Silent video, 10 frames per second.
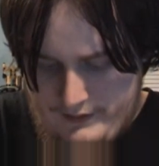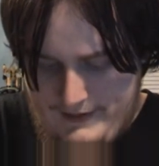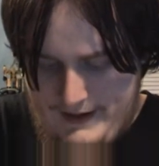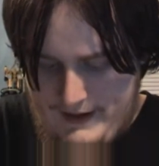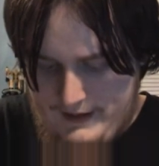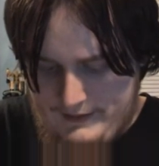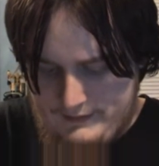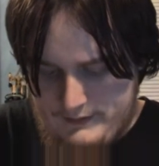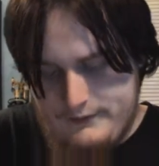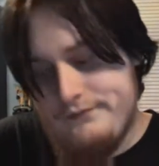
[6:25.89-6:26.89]

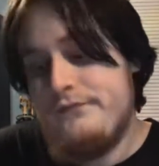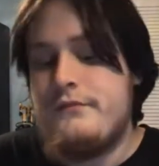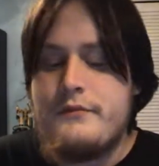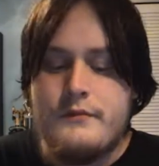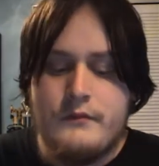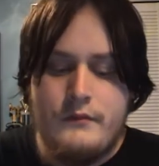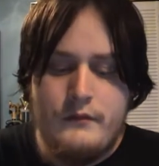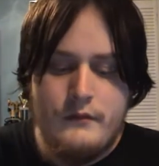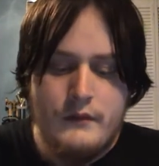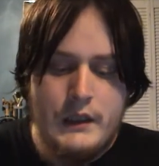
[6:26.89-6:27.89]
And
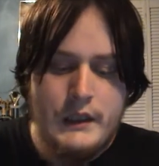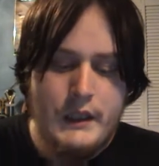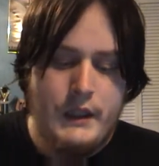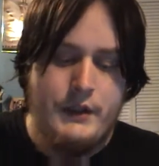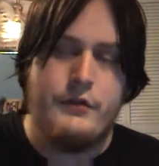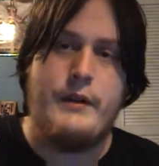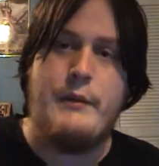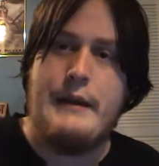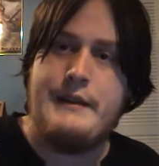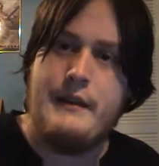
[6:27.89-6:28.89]
destroyed the
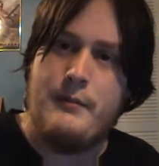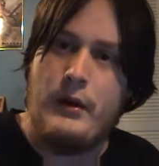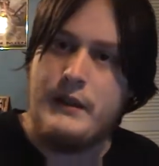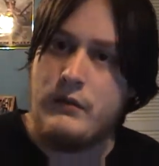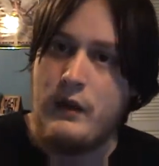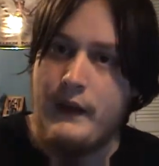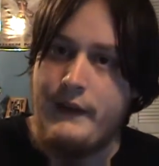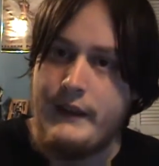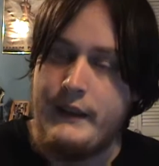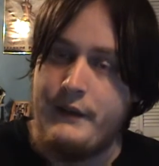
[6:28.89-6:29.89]
rest of the boy squad
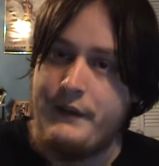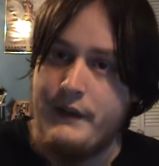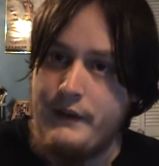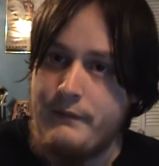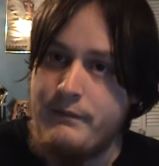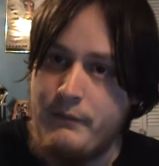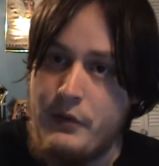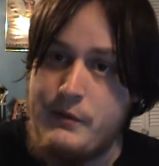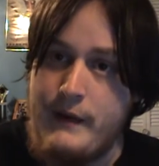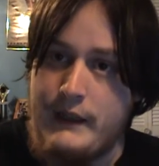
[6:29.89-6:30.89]
that killed
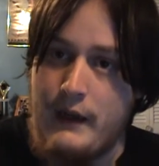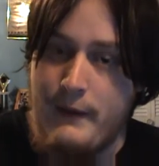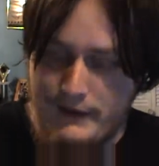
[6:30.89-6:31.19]
most of my combat